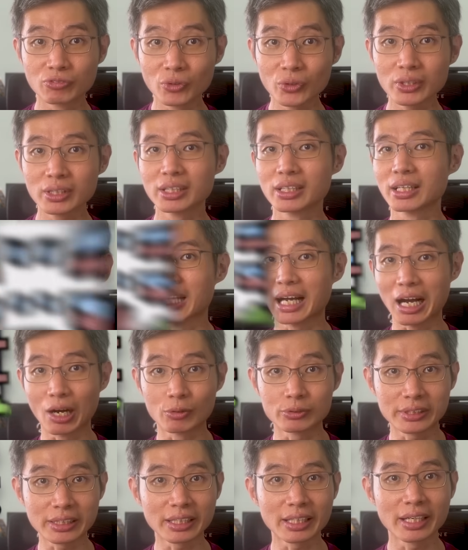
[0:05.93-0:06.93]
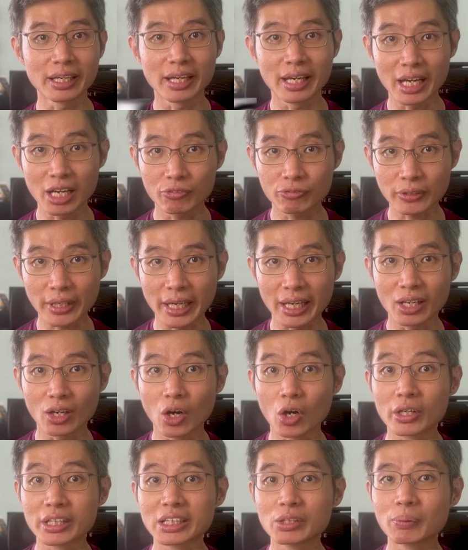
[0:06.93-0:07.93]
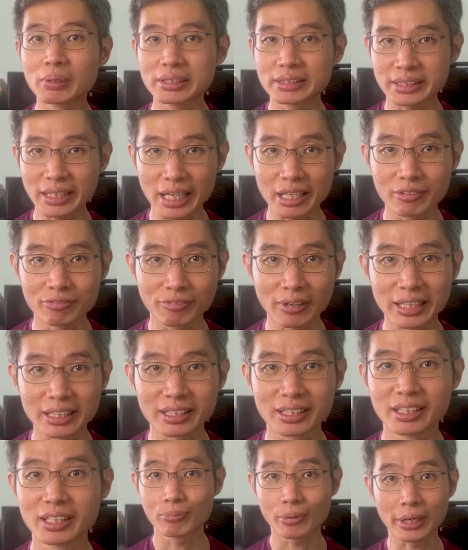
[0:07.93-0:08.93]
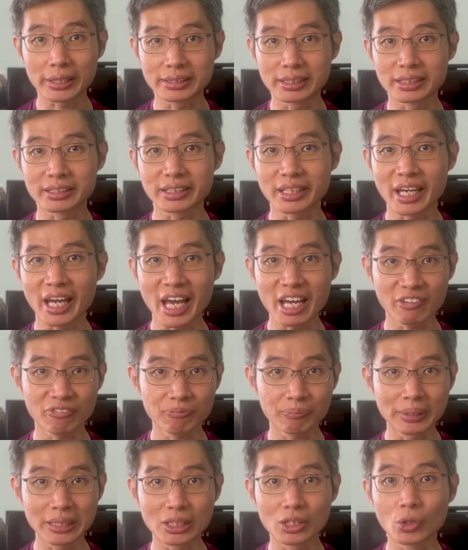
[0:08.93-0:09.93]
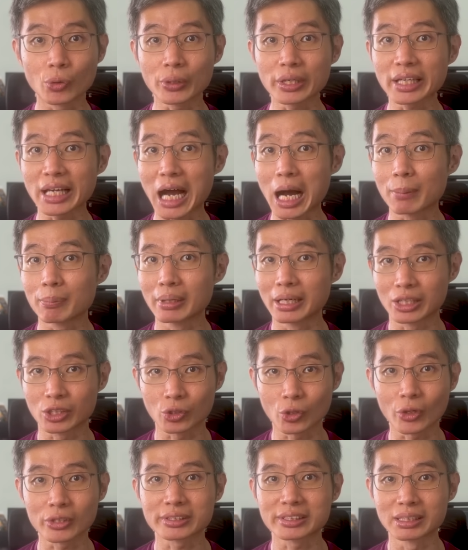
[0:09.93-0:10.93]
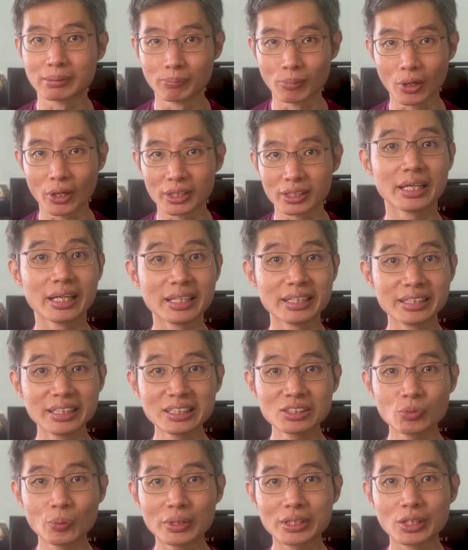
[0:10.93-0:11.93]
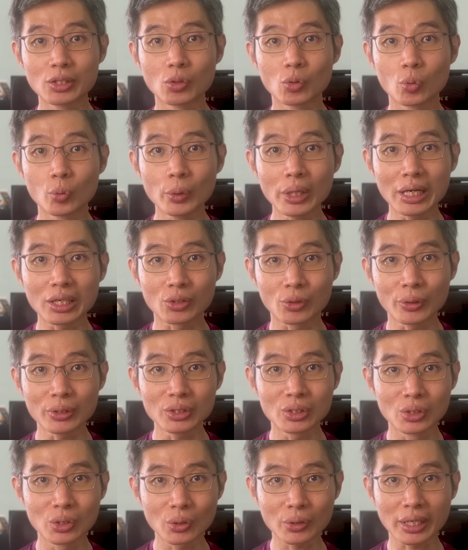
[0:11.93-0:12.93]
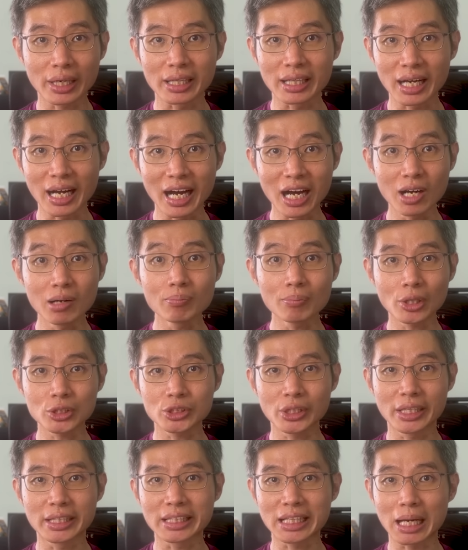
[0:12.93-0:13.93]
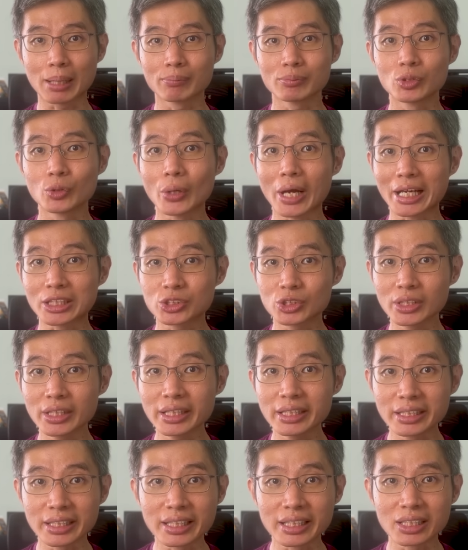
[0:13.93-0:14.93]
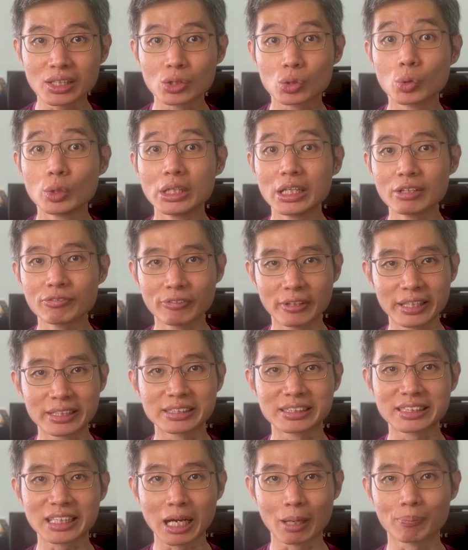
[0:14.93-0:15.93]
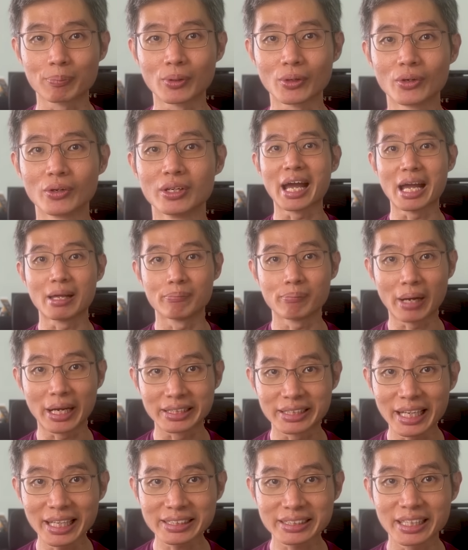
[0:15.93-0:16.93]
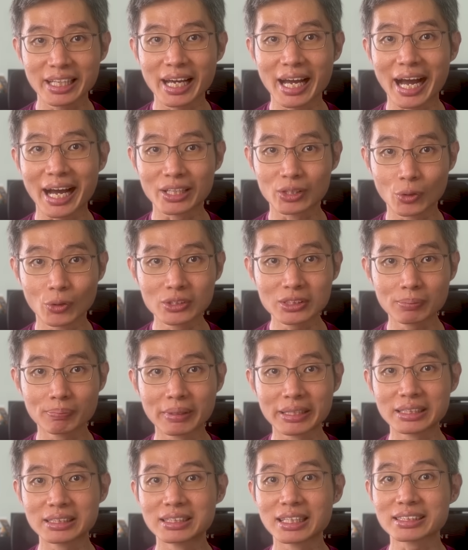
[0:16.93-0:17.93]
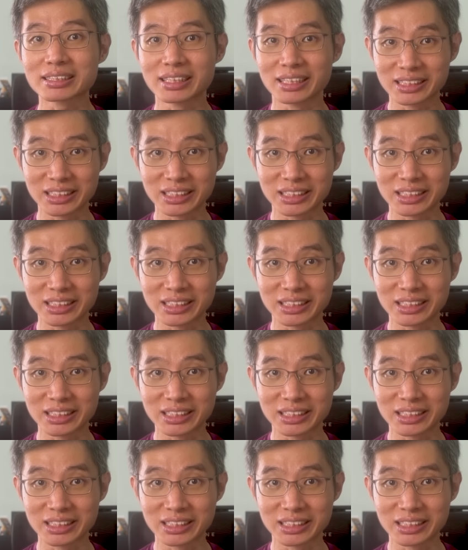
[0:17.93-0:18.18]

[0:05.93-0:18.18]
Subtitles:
food, housing, healthcare, or even Chai fan, prices have been going up across the board. In this video, we are going to look at how much income you actually need to live in Singapore. And by that, I don't mean just